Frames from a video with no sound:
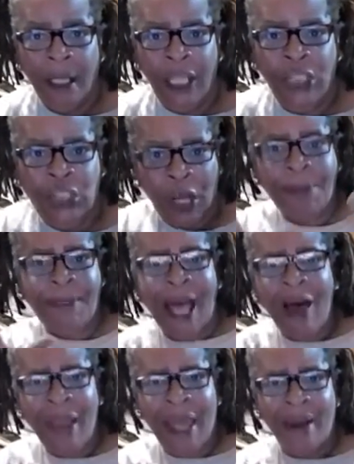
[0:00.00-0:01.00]
It jumps
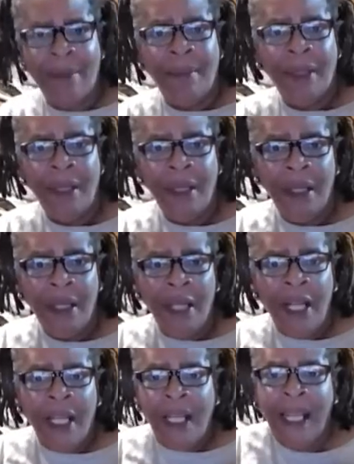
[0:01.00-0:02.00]
out at him.
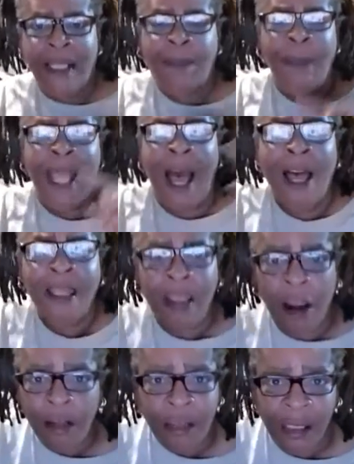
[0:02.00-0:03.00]
It's
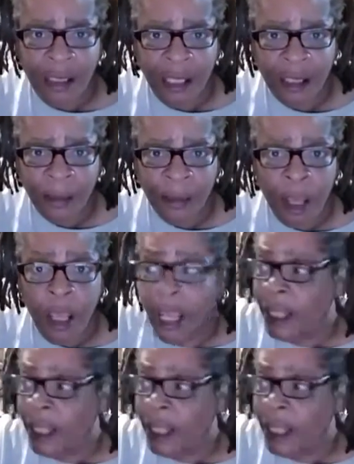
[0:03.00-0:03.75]
beyond narcissism.